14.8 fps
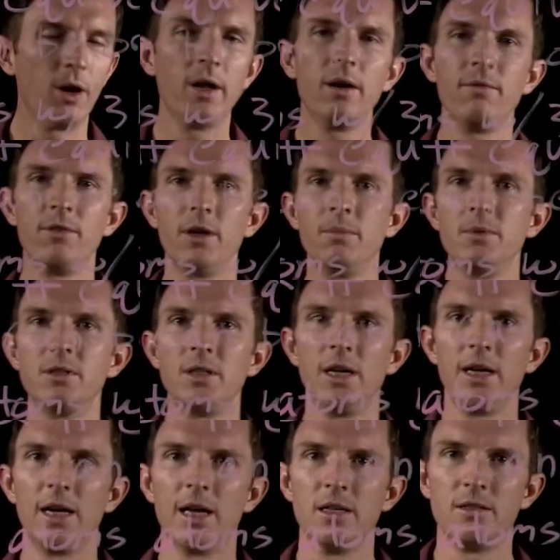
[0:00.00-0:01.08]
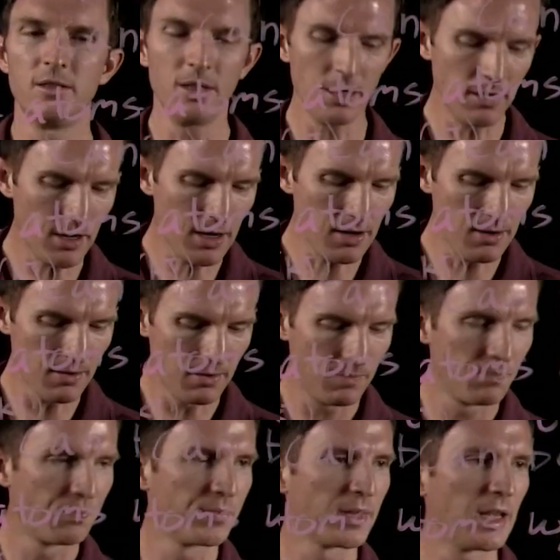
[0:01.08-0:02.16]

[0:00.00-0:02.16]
one of them sitting at zero,